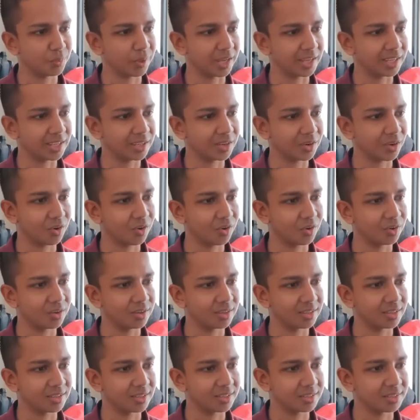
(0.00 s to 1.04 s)
pink
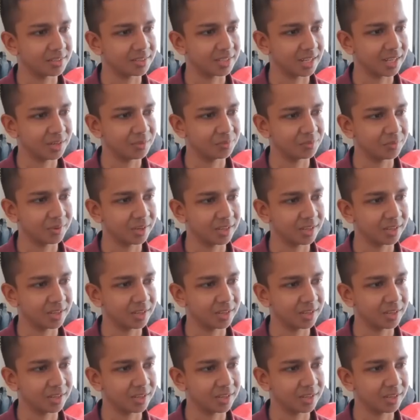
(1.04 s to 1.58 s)
or the red